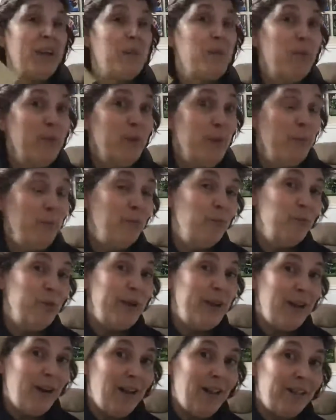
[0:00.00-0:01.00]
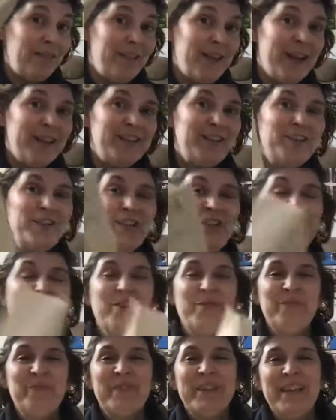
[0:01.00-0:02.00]
to read all of that to
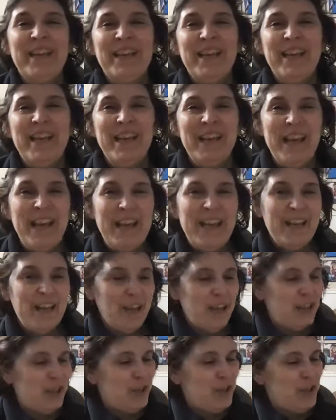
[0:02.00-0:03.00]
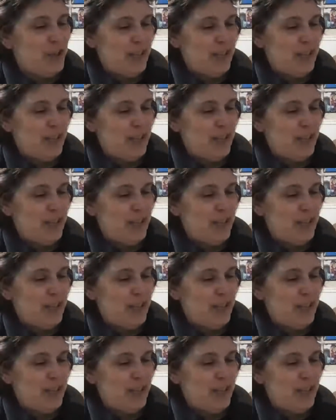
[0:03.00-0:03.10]
you, he includes